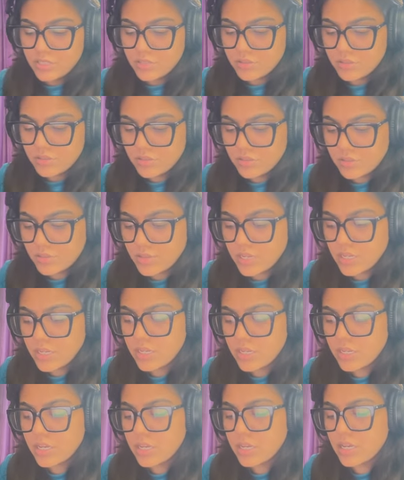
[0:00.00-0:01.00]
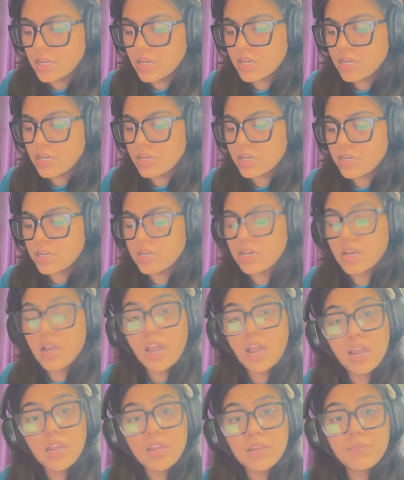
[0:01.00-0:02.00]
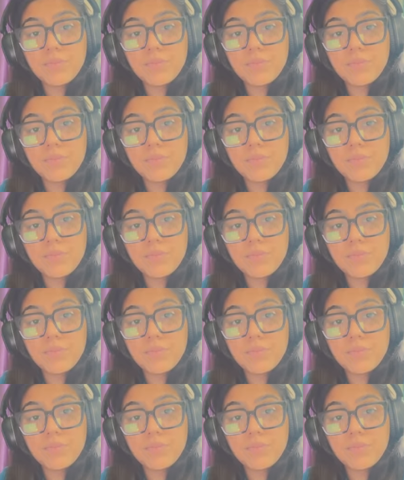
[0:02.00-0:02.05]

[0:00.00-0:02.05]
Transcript: So today I'll